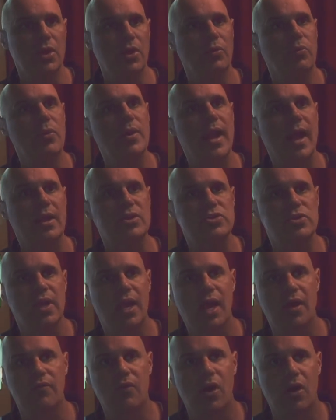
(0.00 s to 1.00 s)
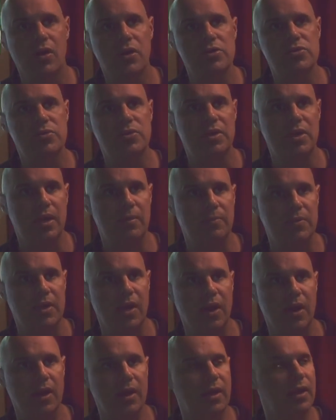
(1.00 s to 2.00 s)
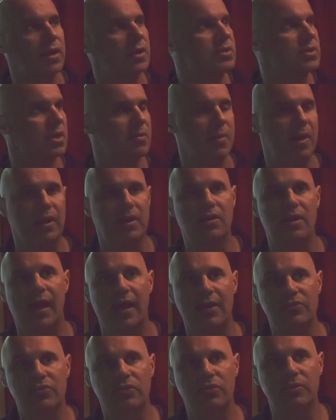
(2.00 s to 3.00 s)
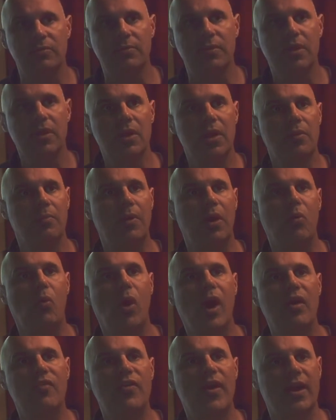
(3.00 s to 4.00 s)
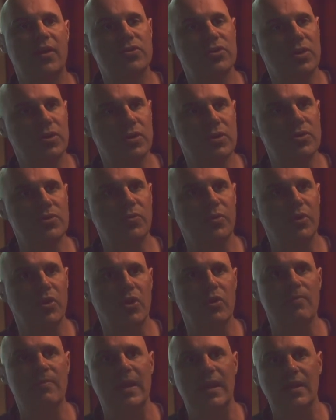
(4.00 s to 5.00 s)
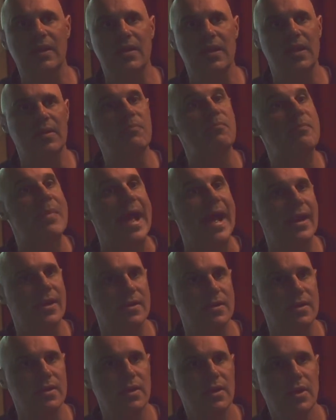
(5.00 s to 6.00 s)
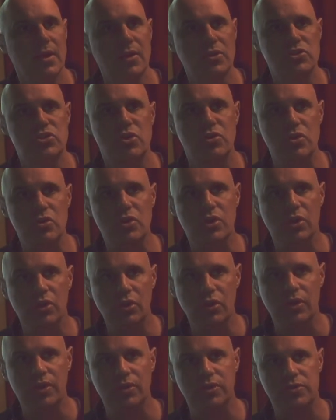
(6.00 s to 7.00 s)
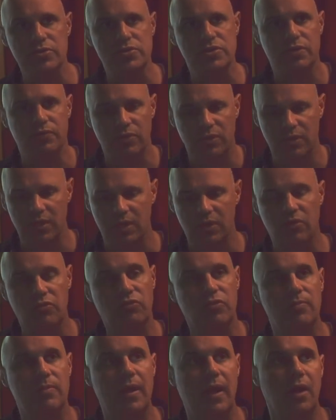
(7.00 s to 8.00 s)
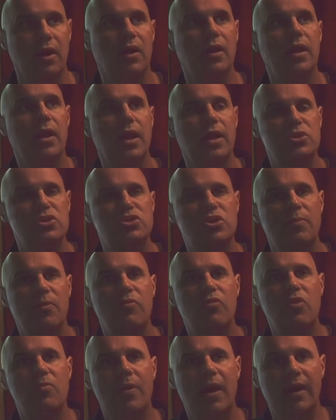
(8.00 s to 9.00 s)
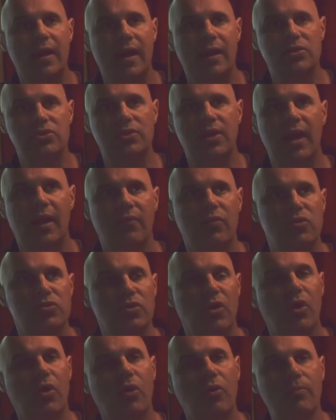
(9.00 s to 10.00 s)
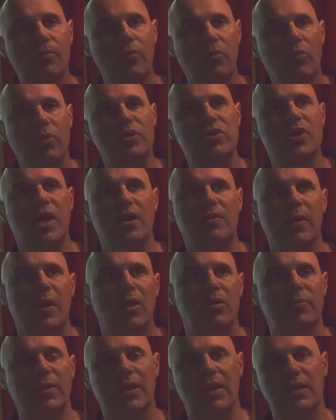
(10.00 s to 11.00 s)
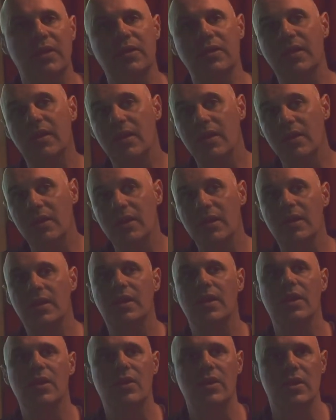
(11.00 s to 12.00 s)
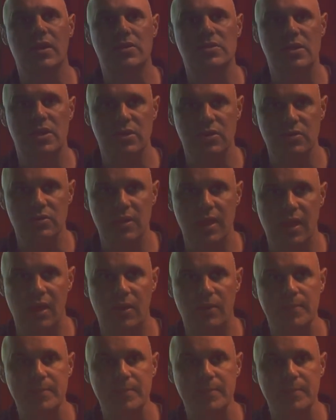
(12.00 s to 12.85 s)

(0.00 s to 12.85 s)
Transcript: We actually have ours with the name Garrett. It's in my classroom. My wife has hers with her maiden name Madden. So you can look at those different things from there. Some of you might actually have those at home. We talked about at the beginning of the year. Here it is on you now.